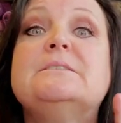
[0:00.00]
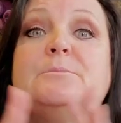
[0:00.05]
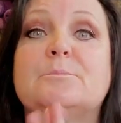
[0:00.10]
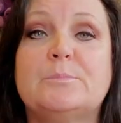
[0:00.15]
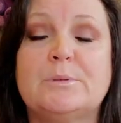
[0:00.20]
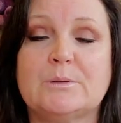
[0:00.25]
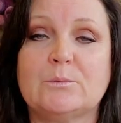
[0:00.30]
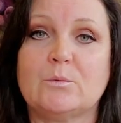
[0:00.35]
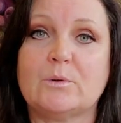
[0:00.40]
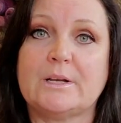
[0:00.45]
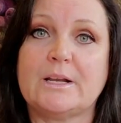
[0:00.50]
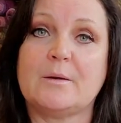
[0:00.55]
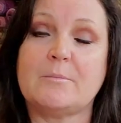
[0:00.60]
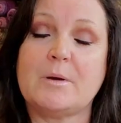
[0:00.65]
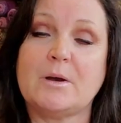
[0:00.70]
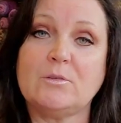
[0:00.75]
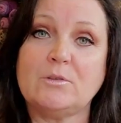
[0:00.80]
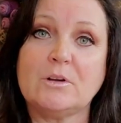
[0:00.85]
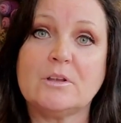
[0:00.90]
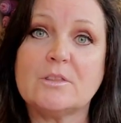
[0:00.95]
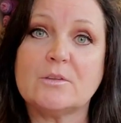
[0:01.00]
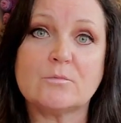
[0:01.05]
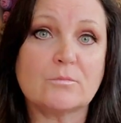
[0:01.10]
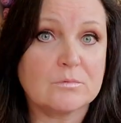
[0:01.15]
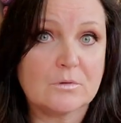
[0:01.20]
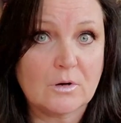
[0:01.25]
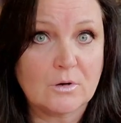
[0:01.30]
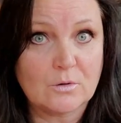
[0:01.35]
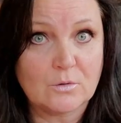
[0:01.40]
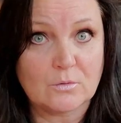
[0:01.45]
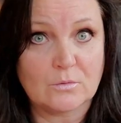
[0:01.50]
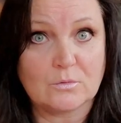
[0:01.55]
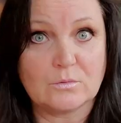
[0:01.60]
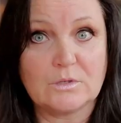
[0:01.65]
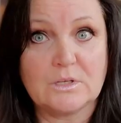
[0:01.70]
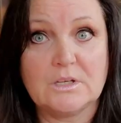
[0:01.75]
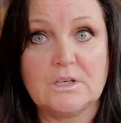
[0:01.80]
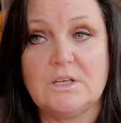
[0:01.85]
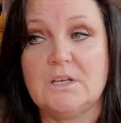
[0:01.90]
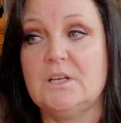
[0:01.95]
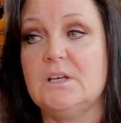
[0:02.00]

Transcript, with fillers: But when I'm out on the road,